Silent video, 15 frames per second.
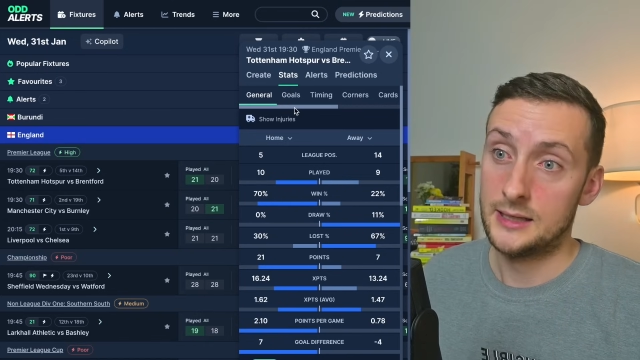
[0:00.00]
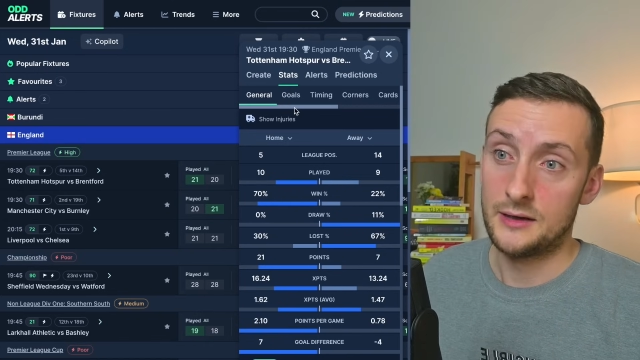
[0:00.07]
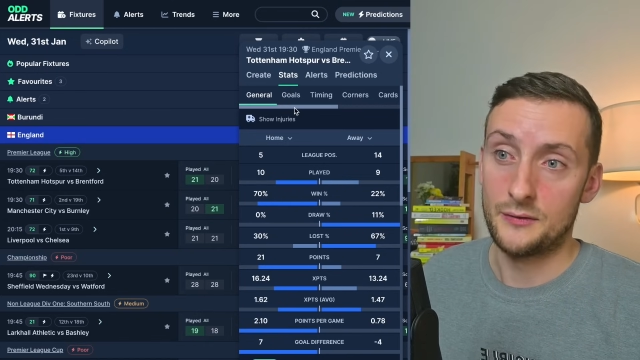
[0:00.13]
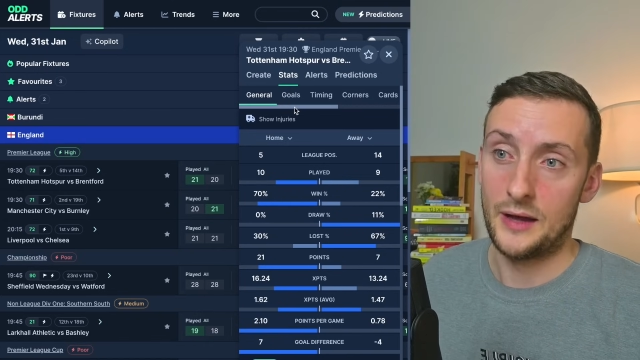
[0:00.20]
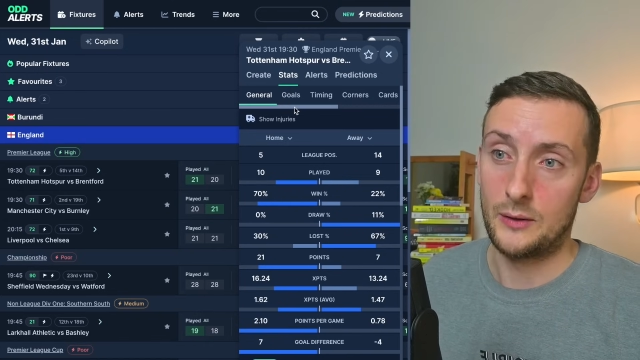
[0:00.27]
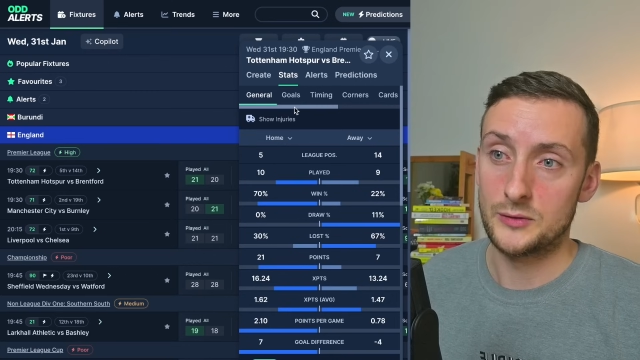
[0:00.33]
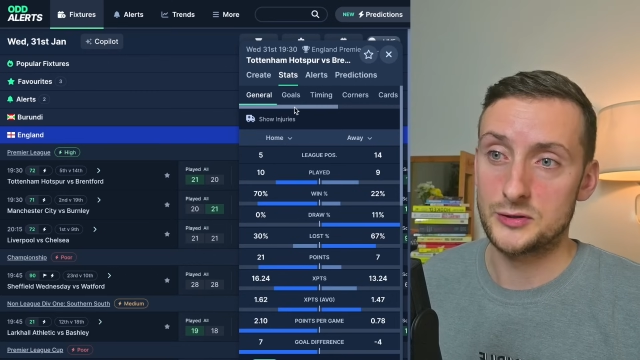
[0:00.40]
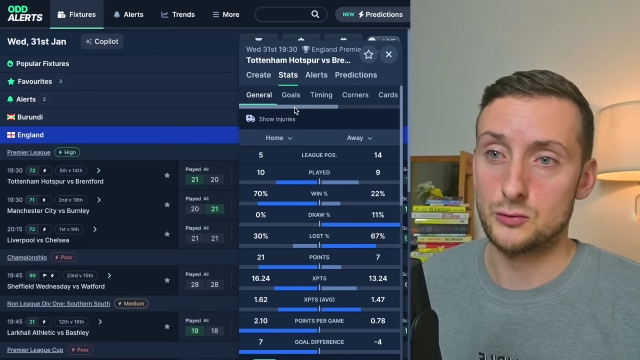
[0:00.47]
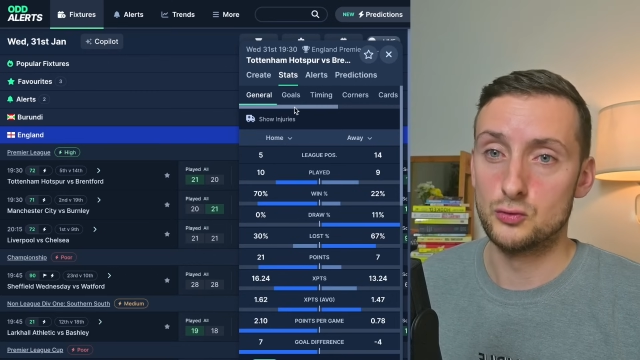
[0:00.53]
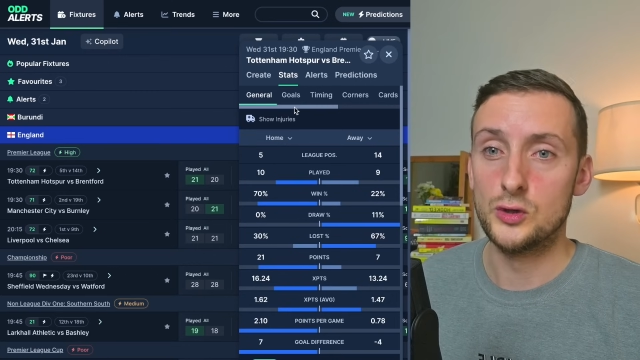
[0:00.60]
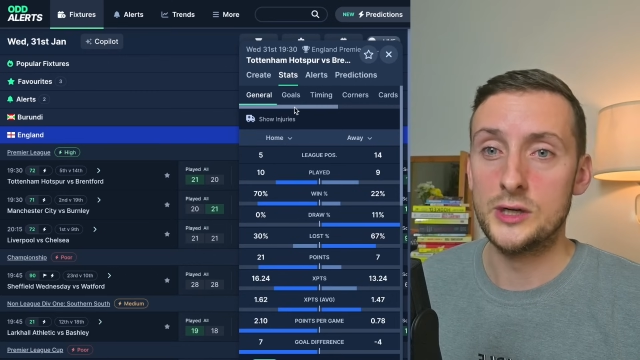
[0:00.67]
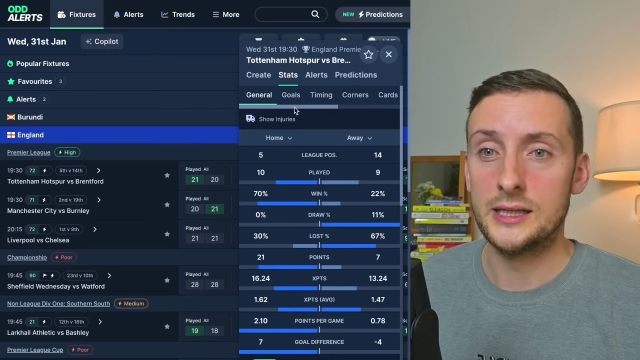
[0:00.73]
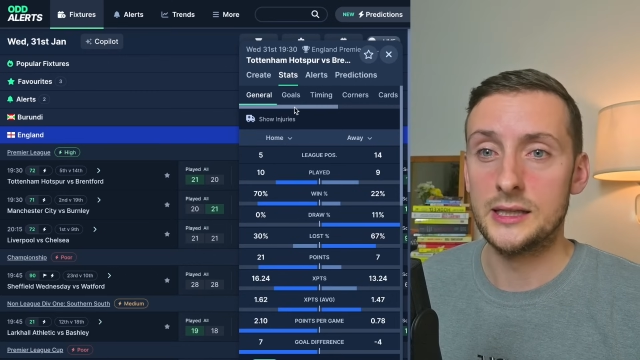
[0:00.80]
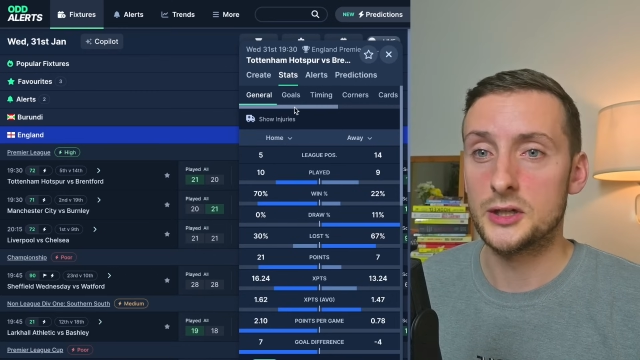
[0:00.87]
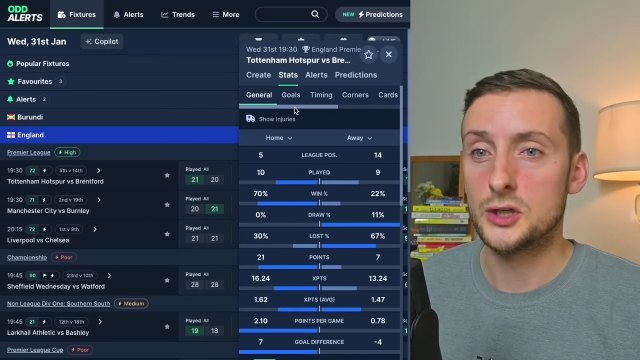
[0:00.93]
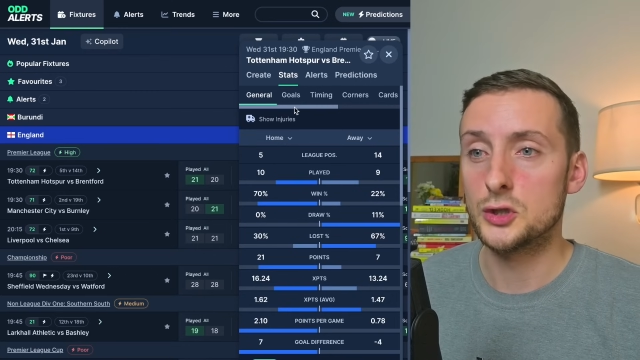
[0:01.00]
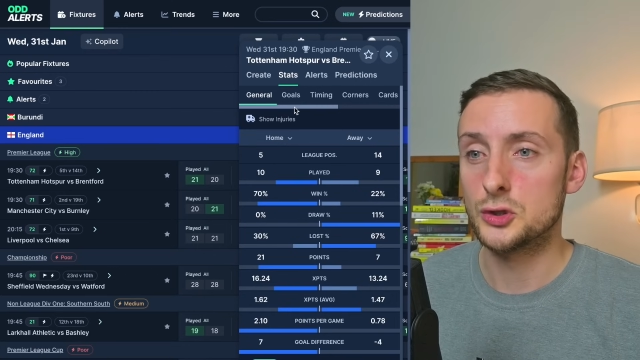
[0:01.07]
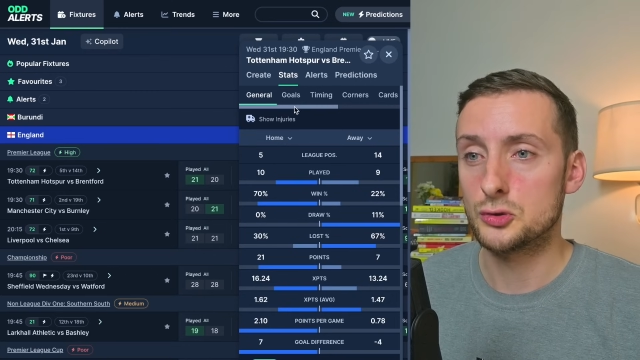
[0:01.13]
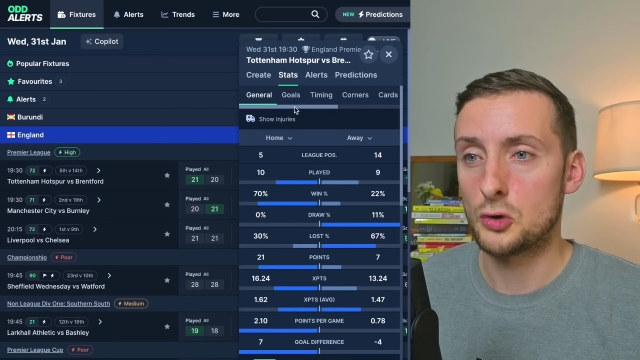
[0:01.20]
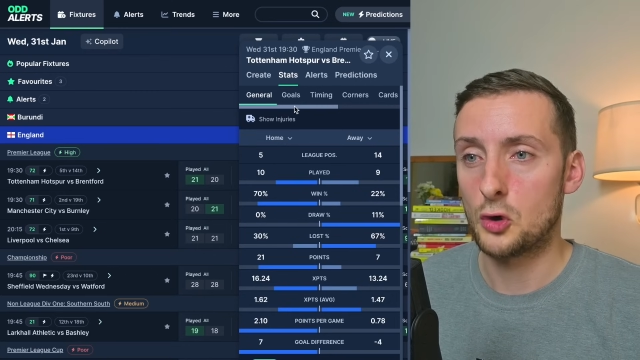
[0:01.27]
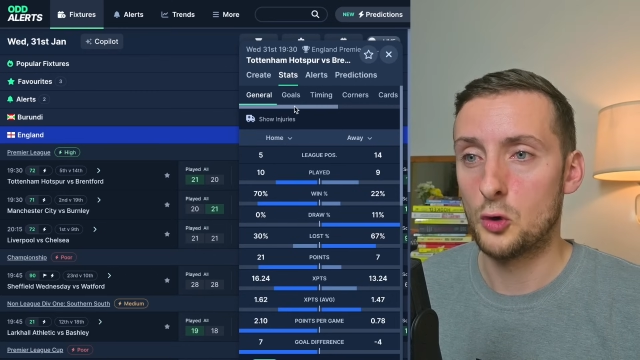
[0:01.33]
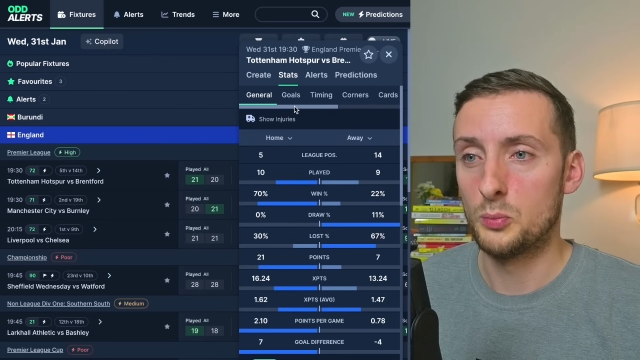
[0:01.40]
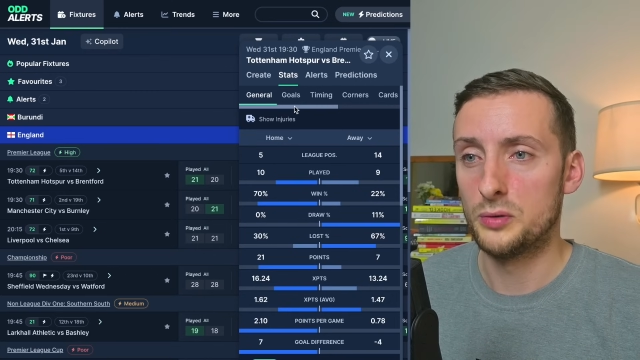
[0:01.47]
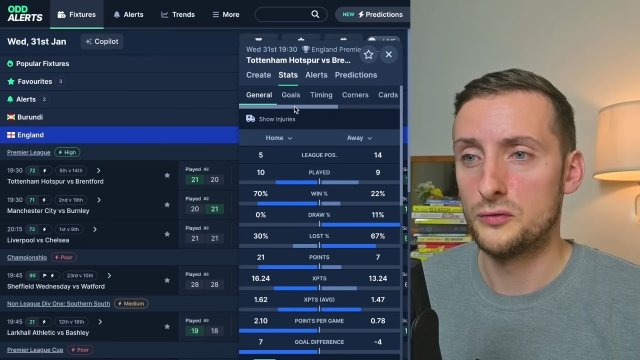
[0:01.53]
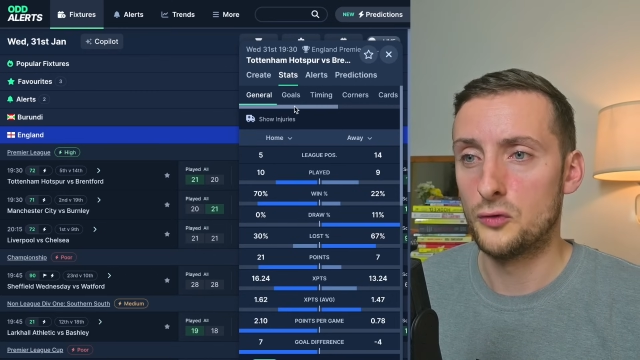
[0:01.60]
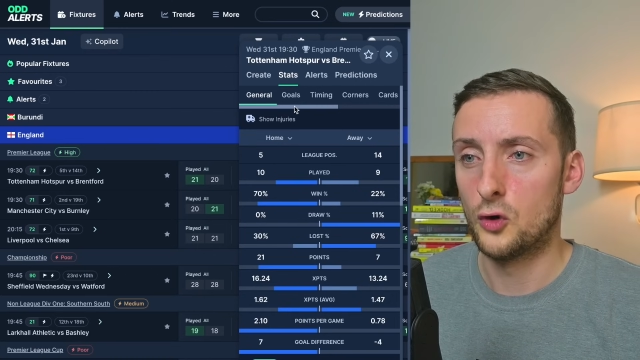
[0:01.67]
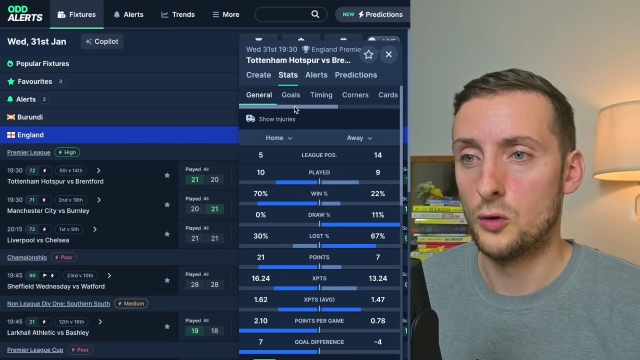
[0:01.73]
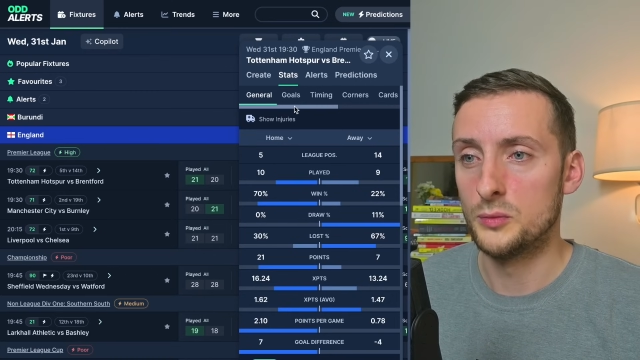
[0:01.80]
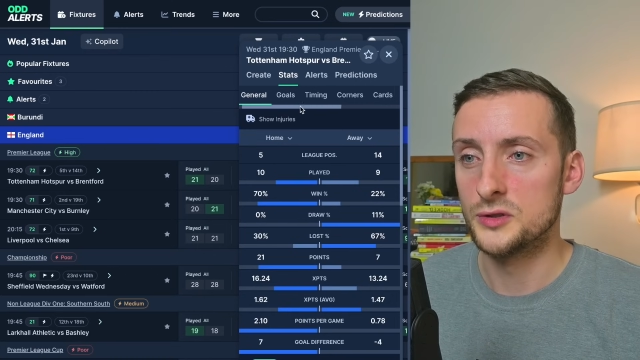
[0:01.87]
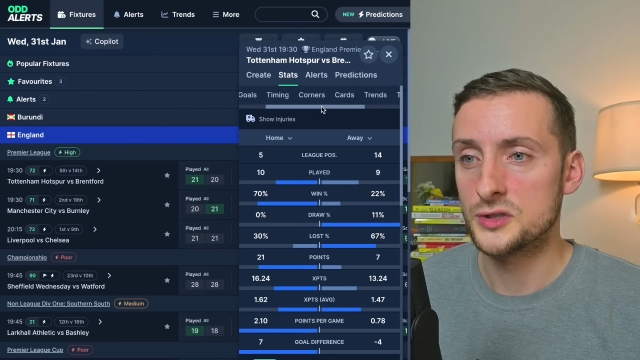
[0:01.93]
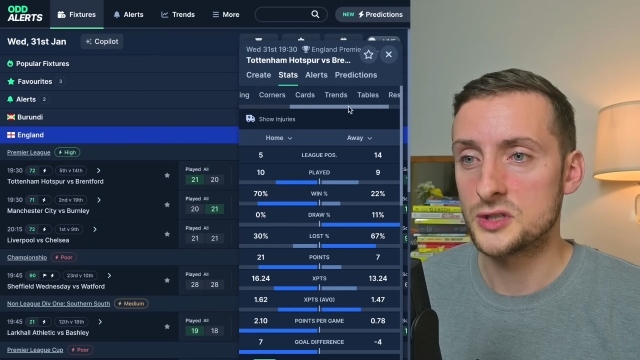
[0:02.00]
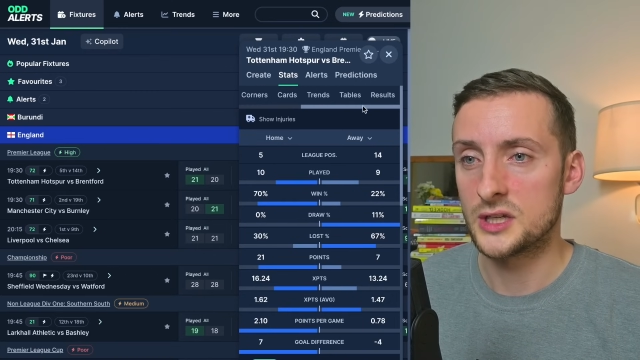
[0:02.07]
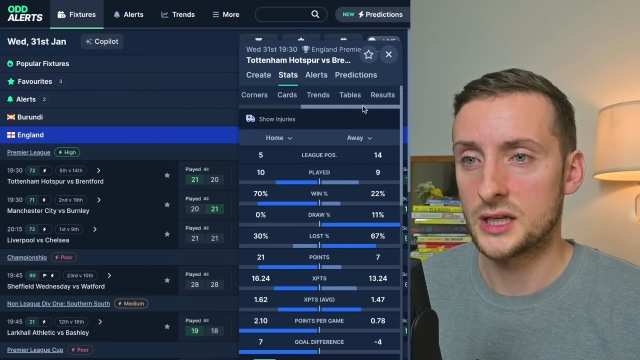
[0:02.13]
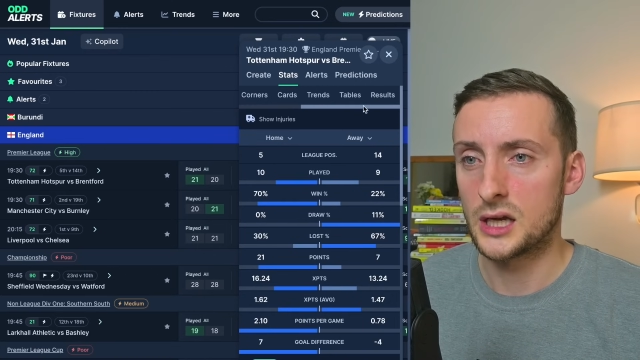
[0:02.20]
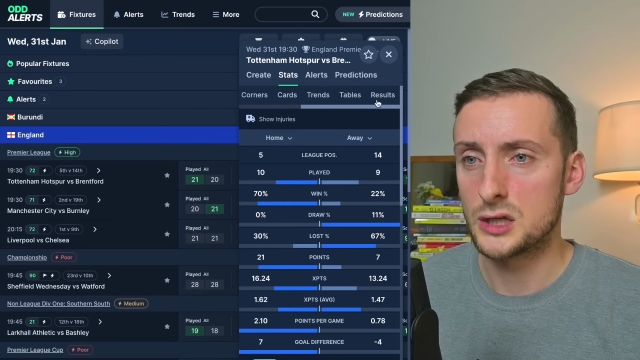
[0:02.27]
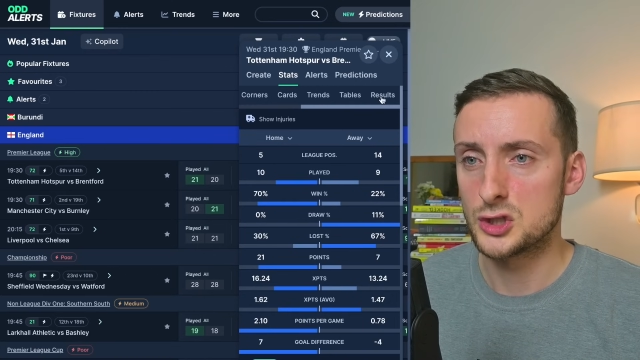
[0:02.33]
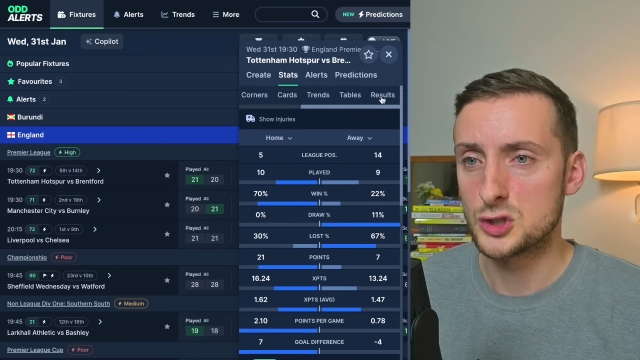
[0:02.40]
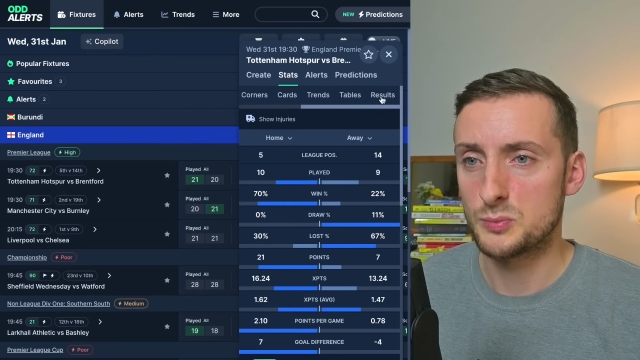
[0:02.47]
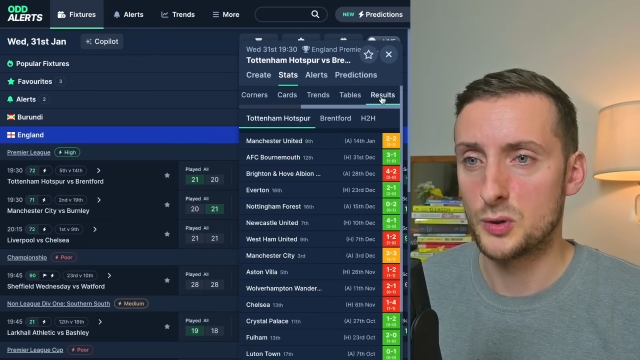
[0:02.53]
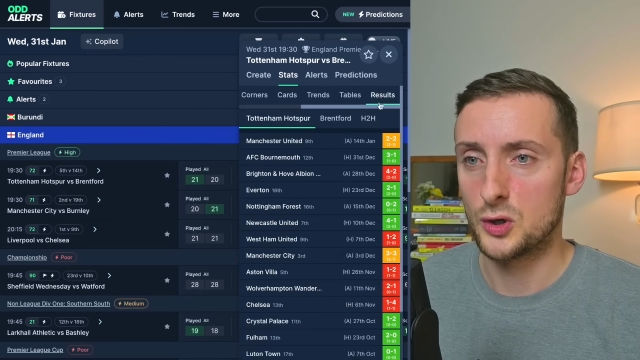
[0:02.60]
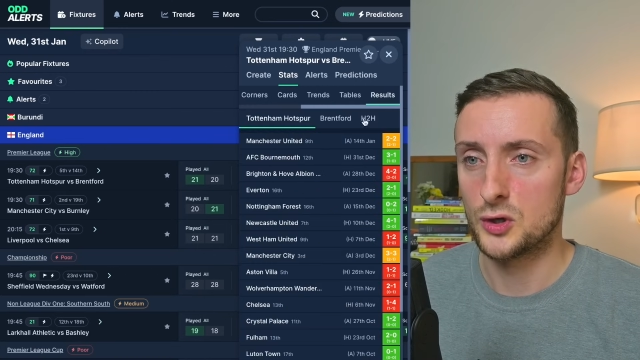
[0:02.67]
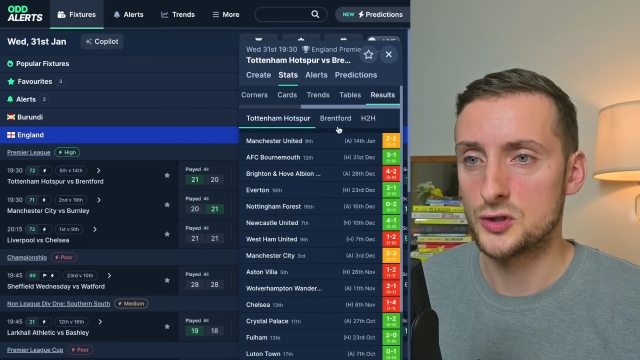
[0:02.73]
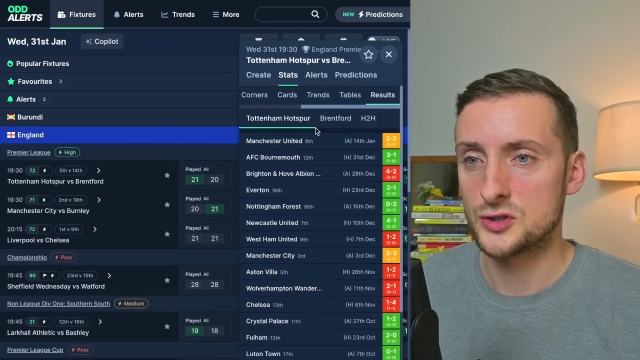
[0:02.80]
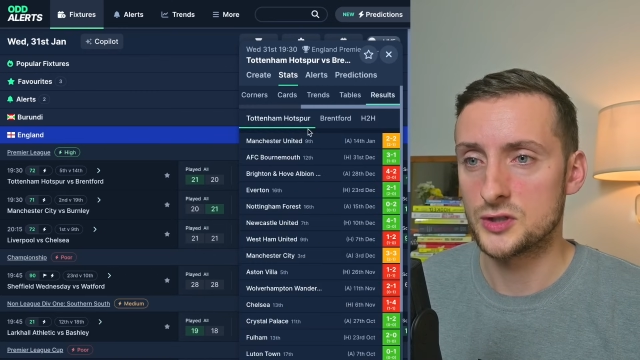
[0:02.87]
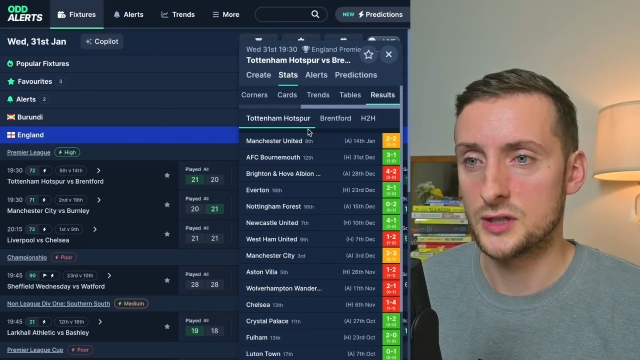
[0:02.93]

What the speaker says: That was a really controlled performance against Spurs.